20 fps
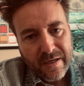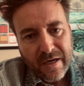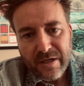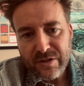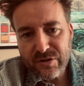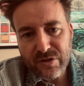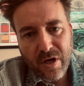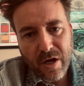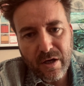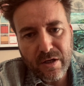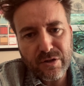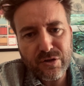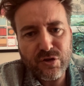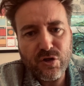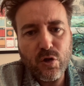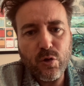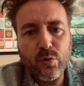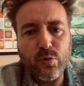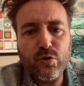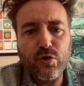Circus
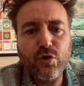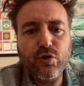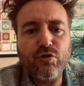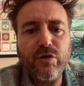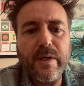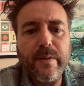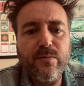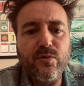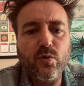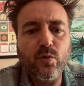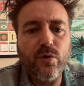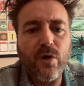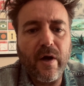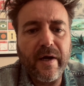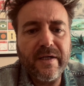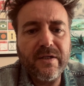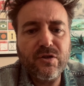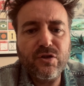news streams all night,